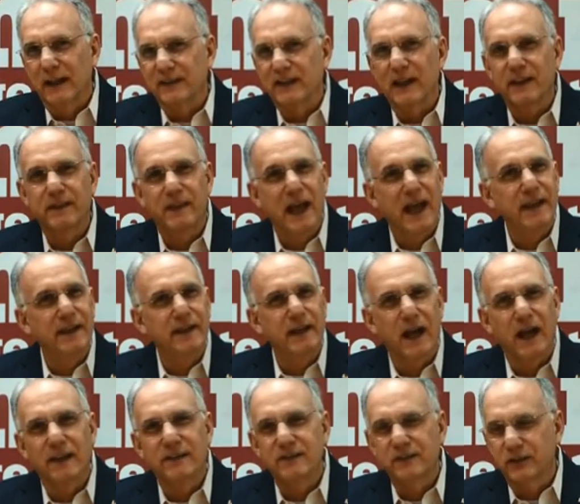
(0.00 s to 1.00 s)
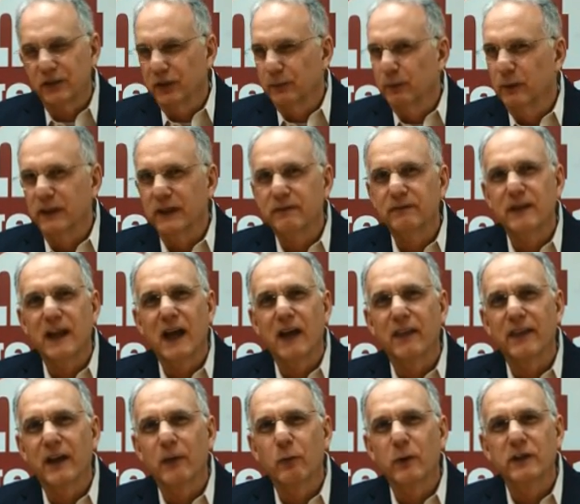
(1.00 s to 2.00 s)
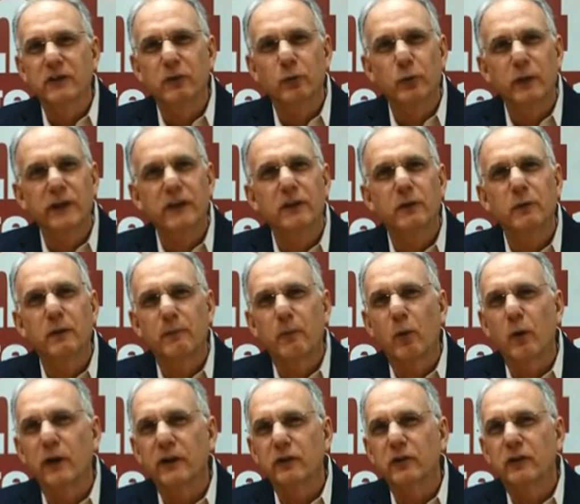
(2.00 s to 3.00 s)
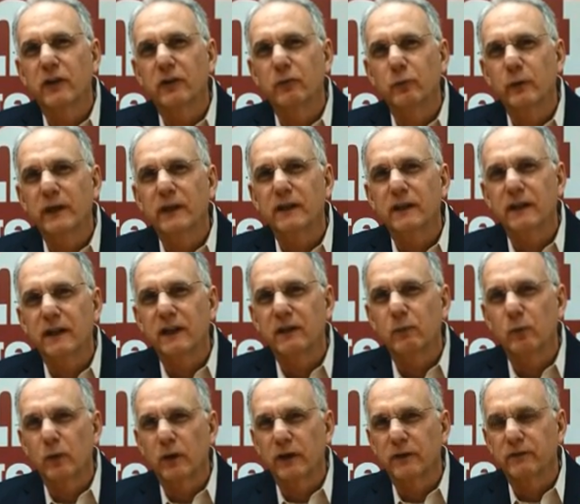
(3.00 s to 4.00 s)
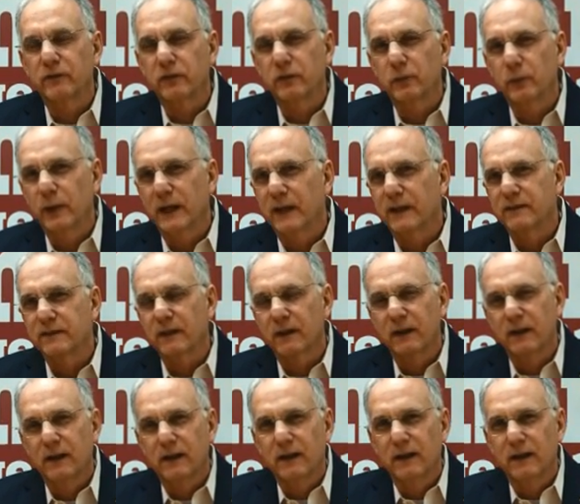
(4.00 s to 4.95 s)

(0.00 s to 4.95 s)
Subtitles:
I said then, and I still believe now, that when you read the report, you can read it in one of two ways.